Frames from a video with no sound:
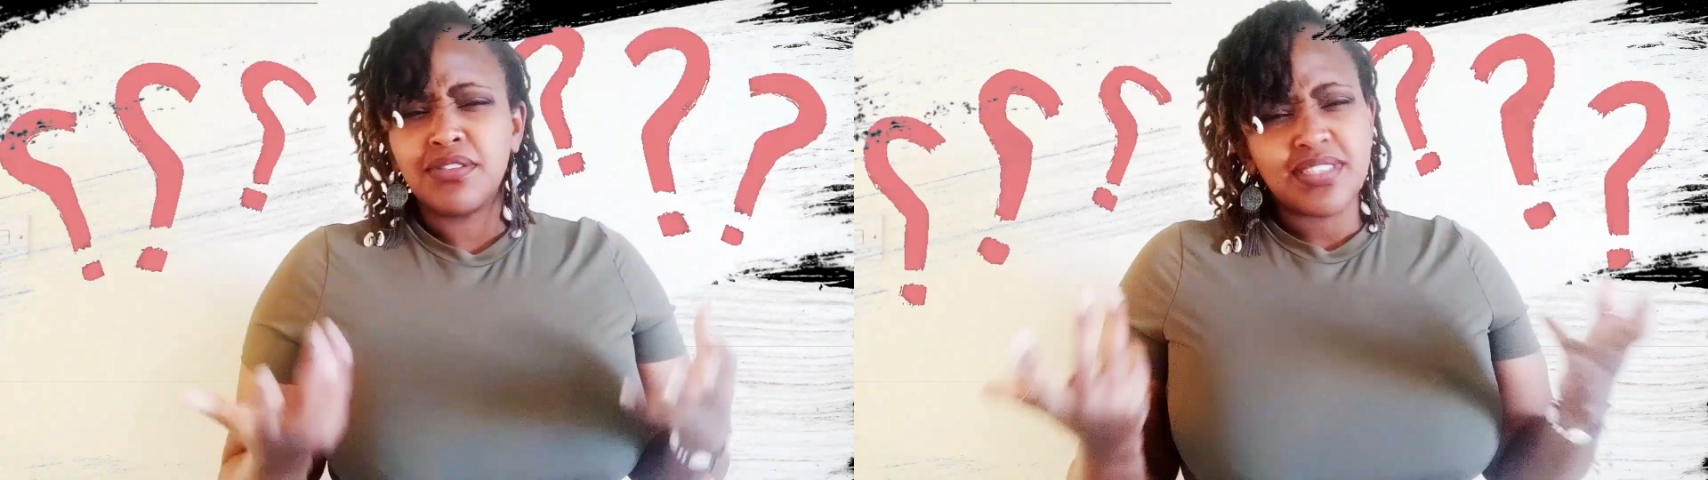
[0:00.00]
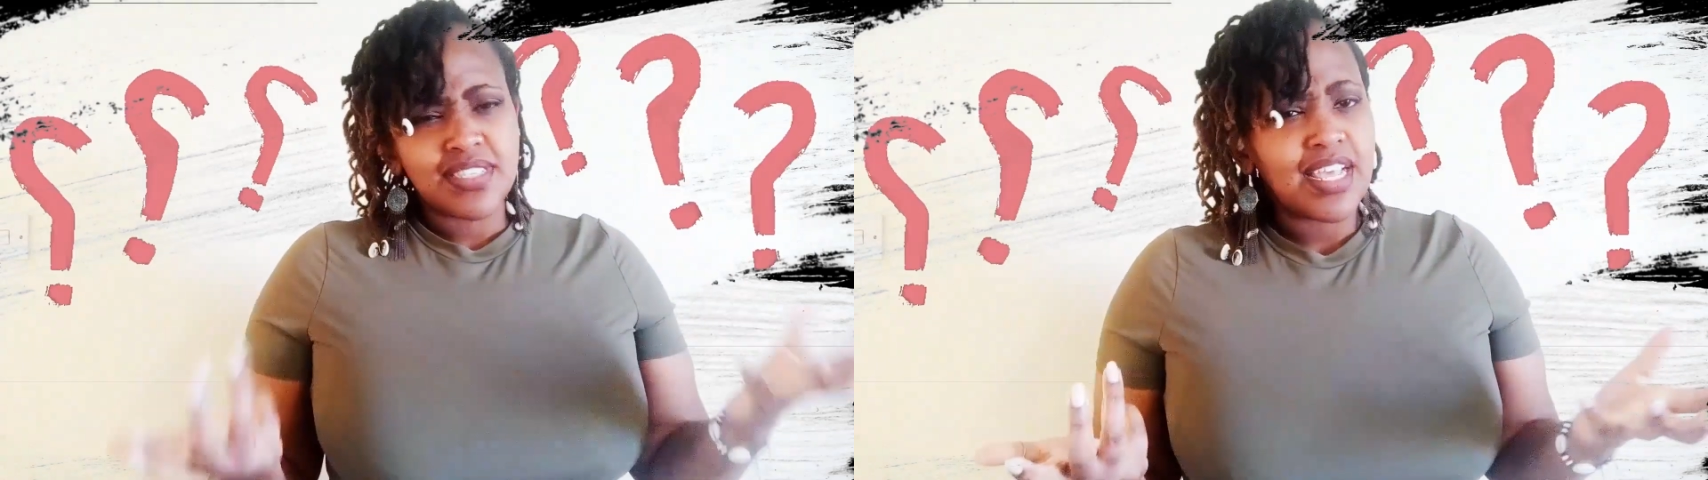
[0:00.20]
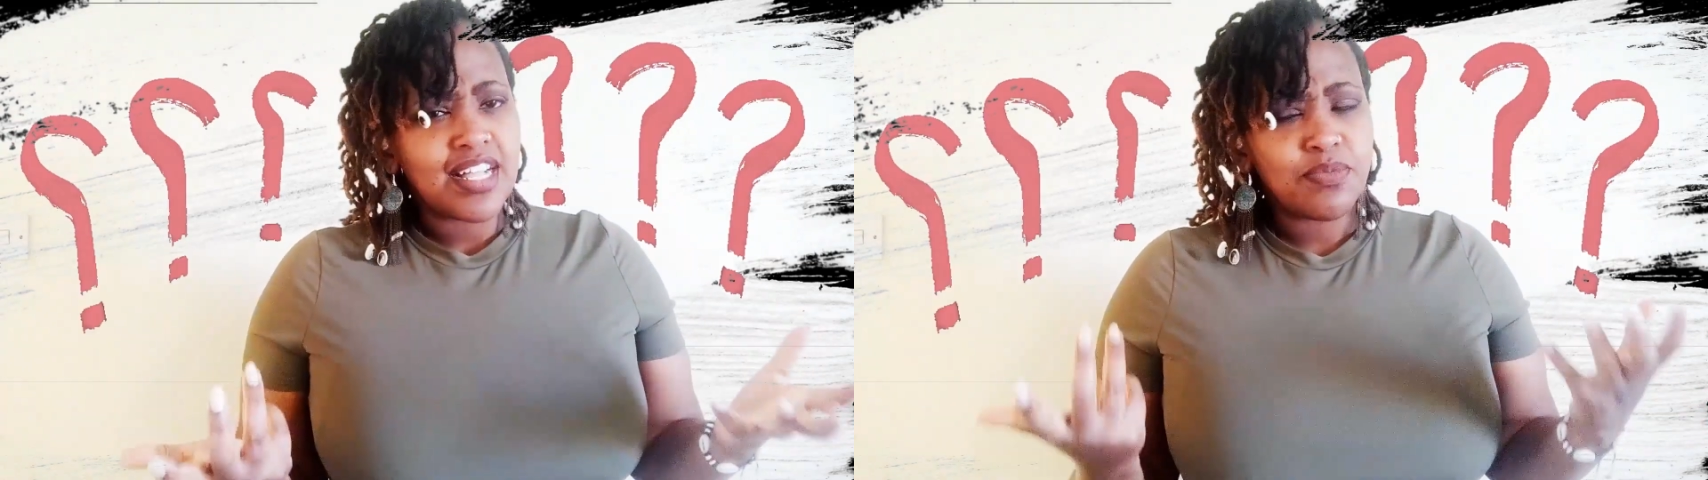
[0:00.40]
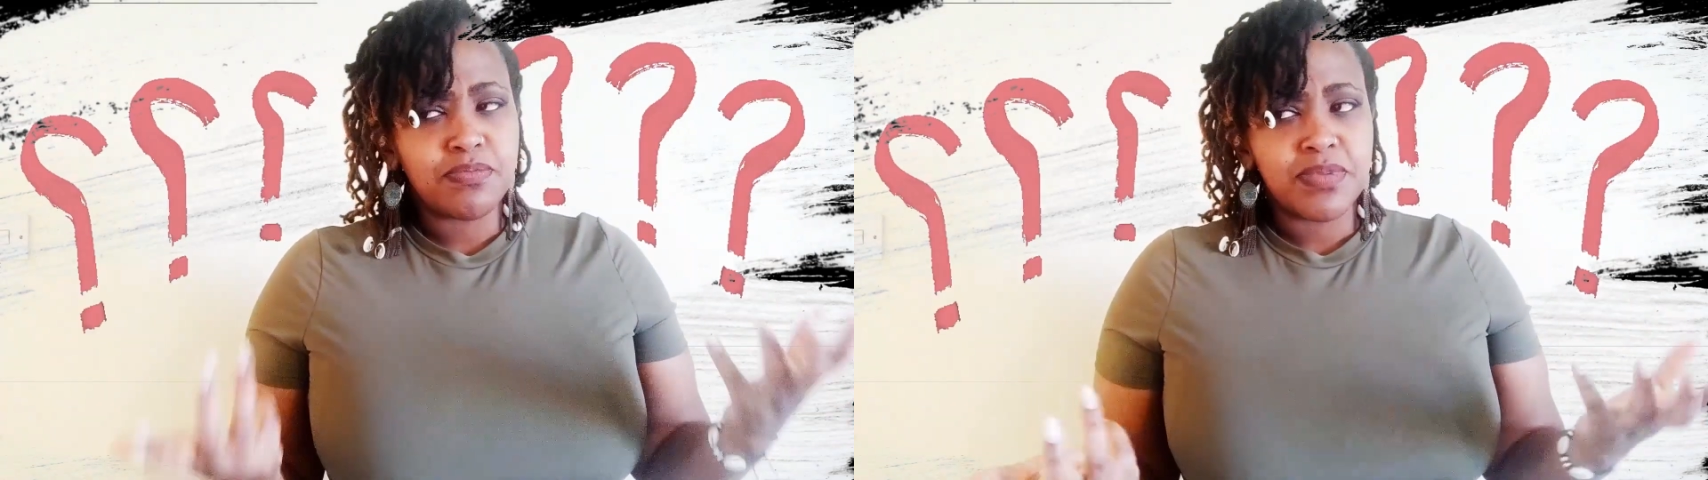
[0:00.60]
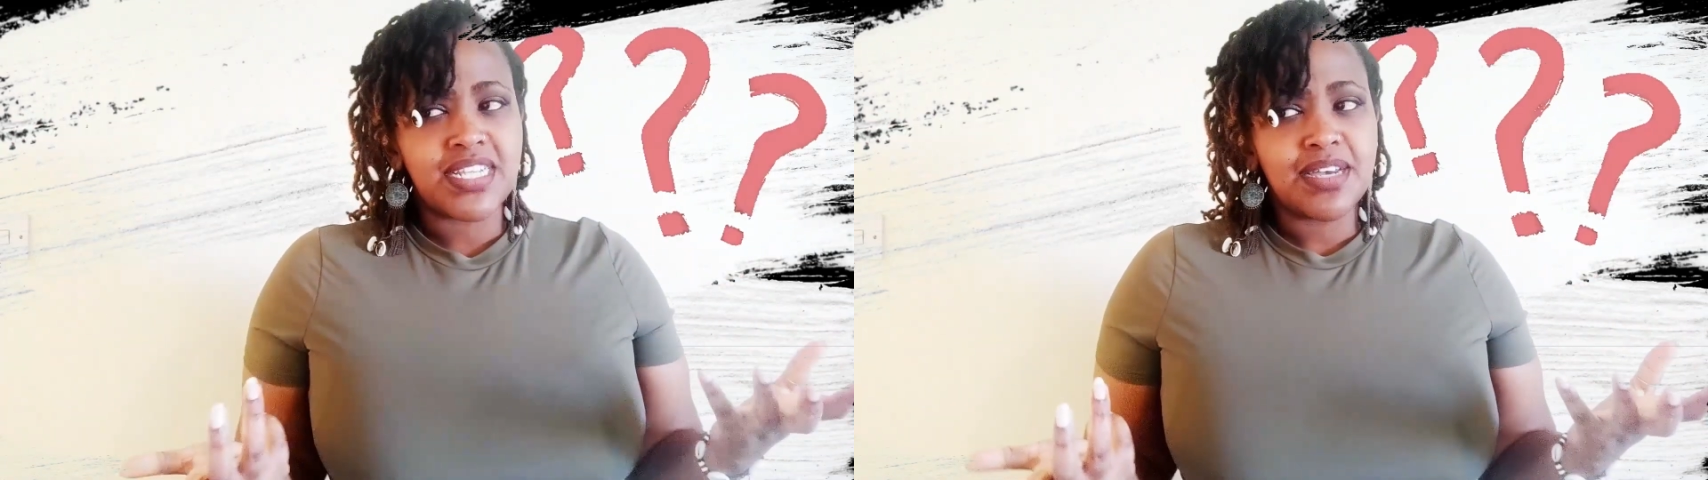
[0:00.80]
does it help with
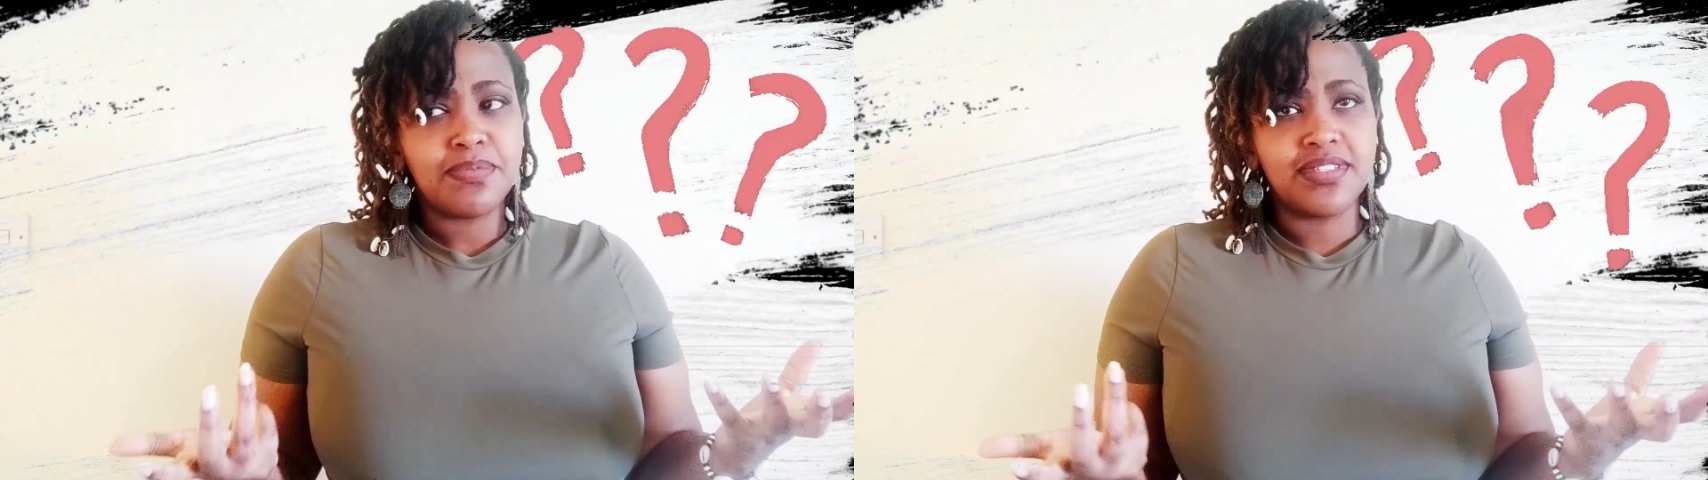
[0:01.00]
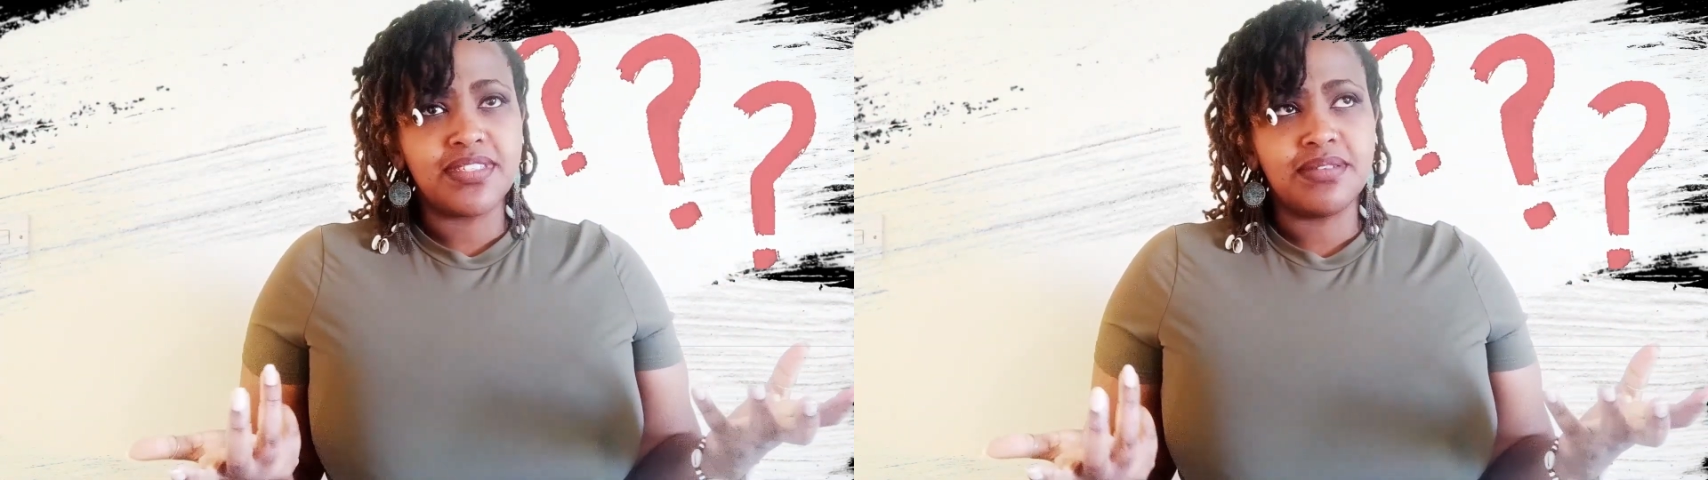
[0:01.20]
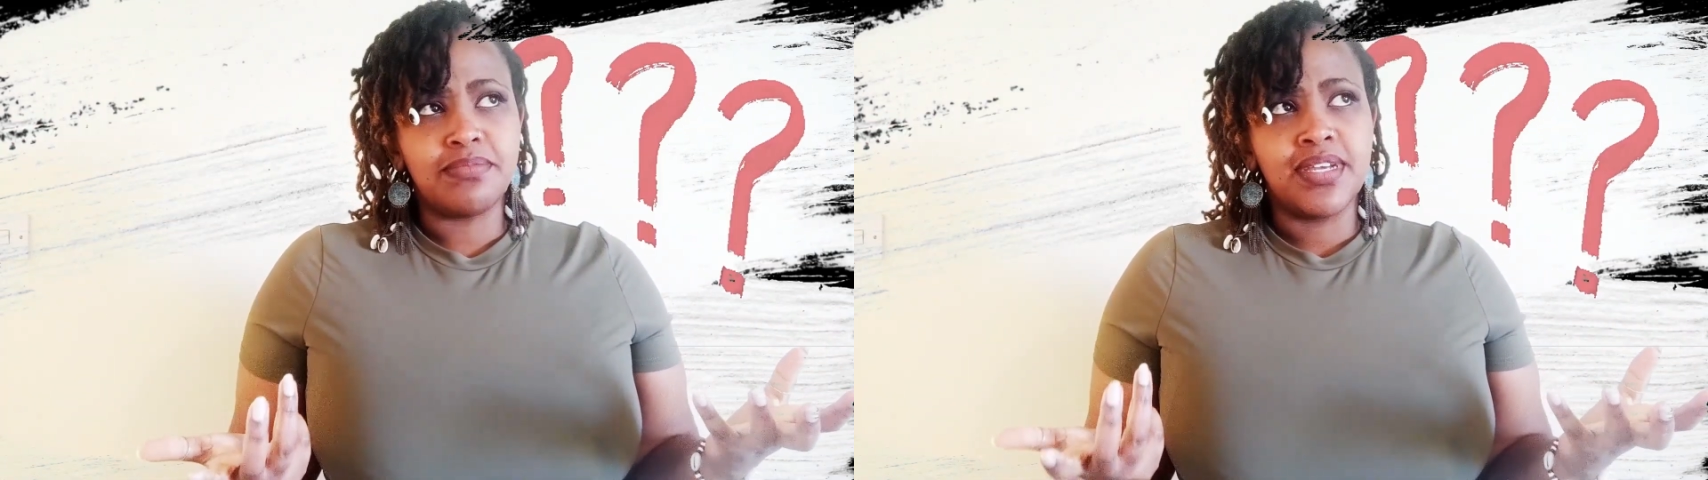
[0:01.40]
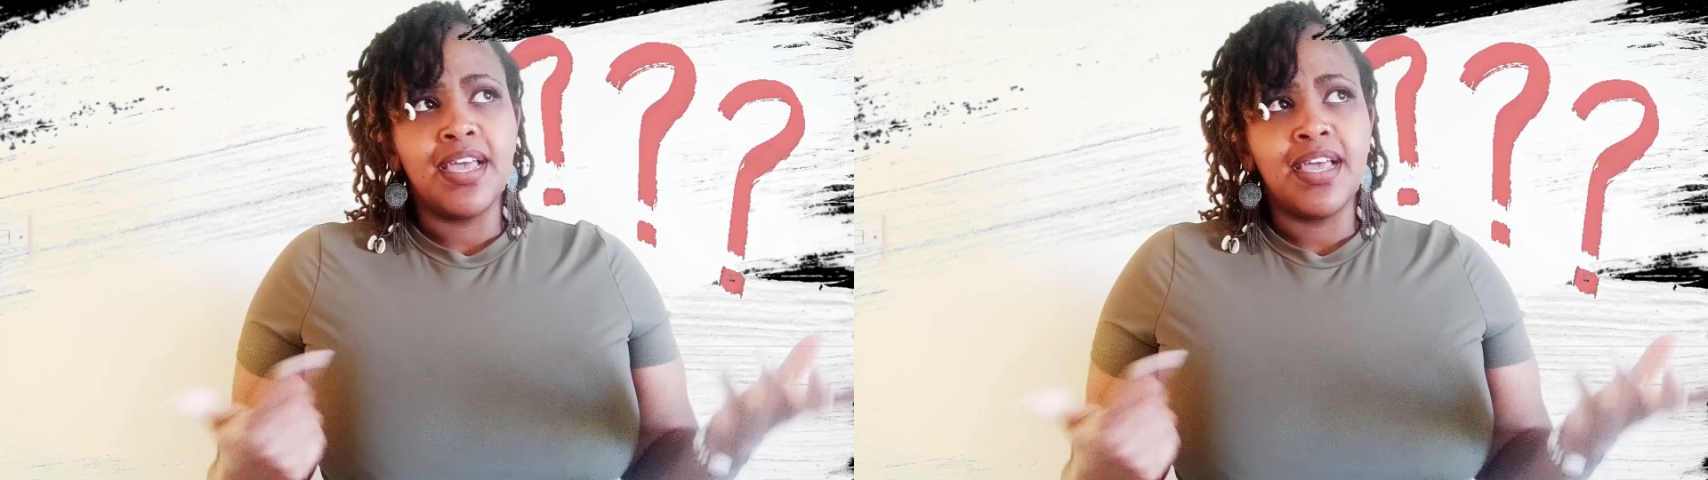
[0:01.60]
metabolism?